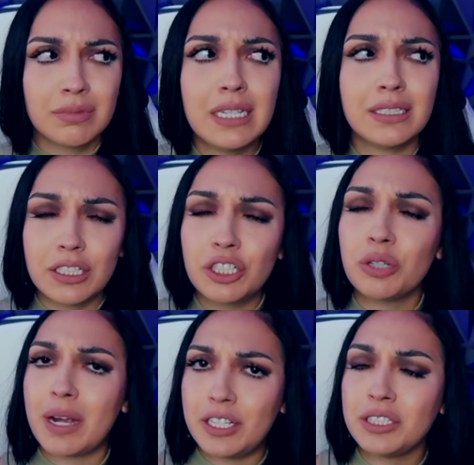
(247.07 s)

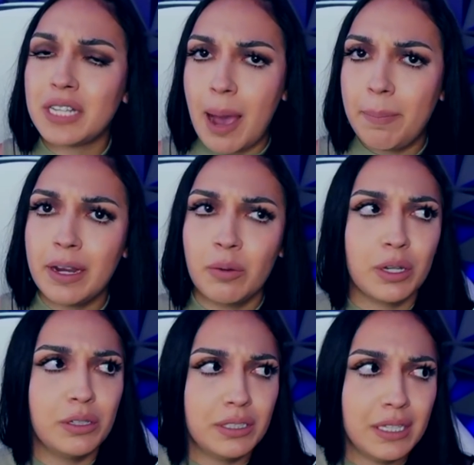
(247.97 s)
situations happening where
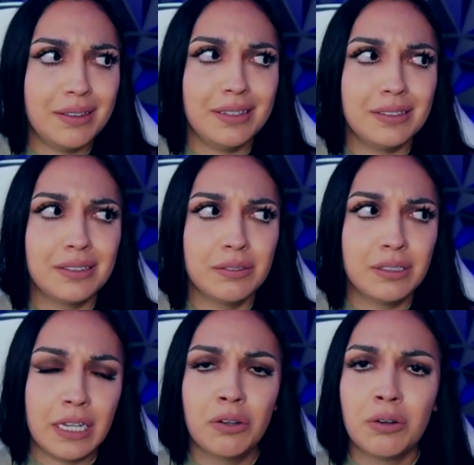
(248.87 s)
you see these
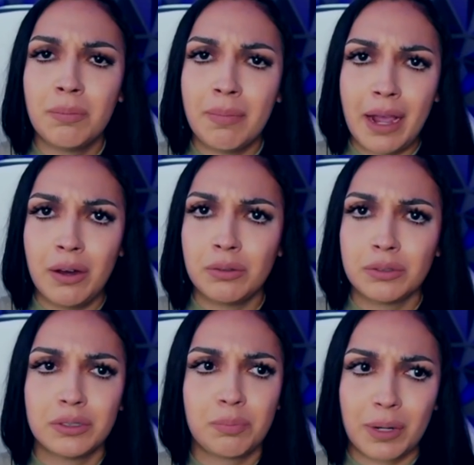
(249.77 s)
single
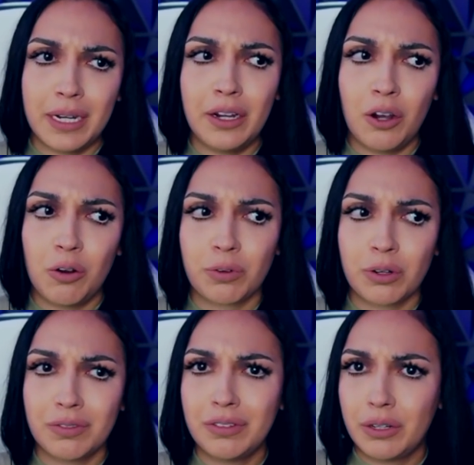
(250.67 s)
males bringing
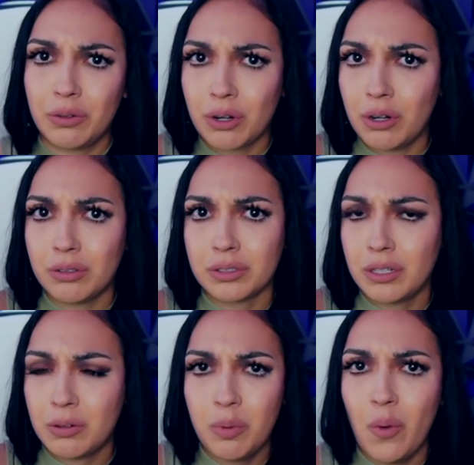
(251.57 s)
over little girls,
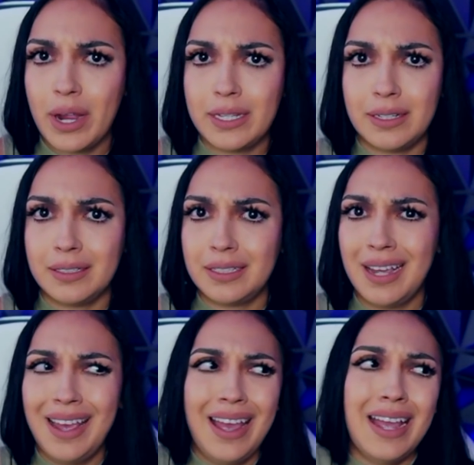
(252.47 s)
little boys, and
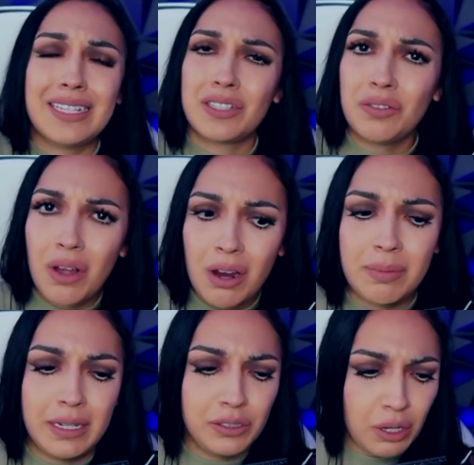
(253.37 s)
it's
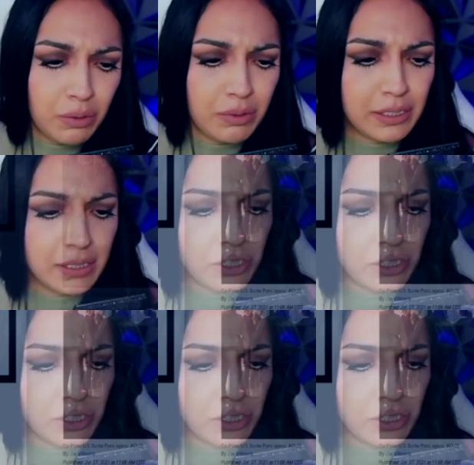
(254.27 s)
alarming. So let's get